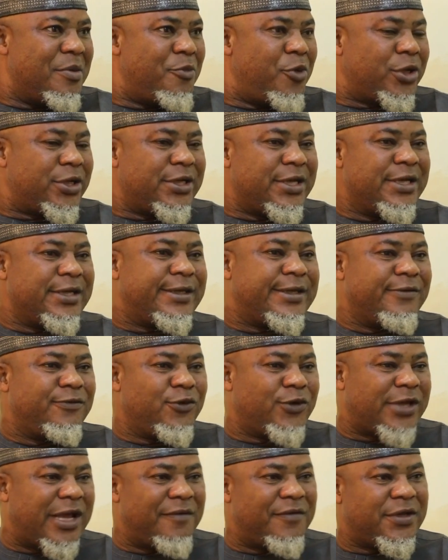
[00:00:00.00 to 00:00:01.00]
But in
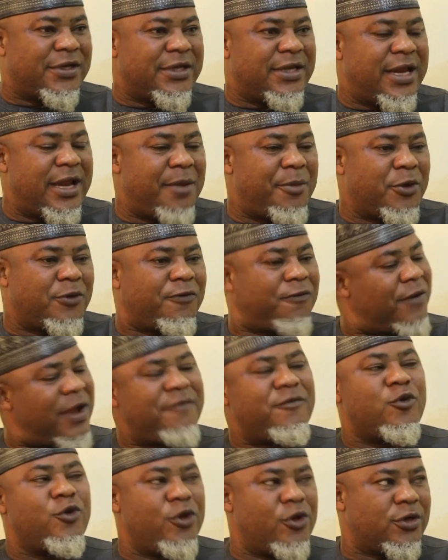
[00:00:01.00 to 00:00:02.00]
civil service, there are about
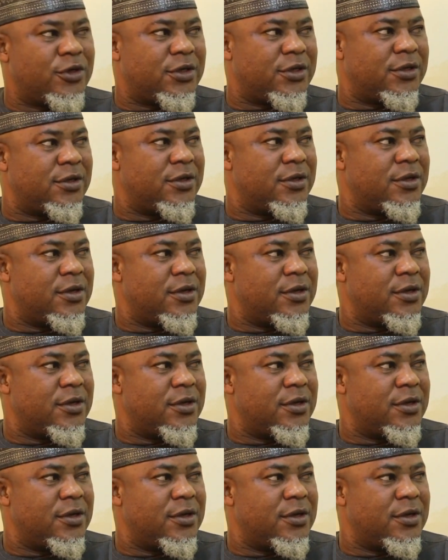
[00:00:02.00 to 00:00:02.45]
five unions.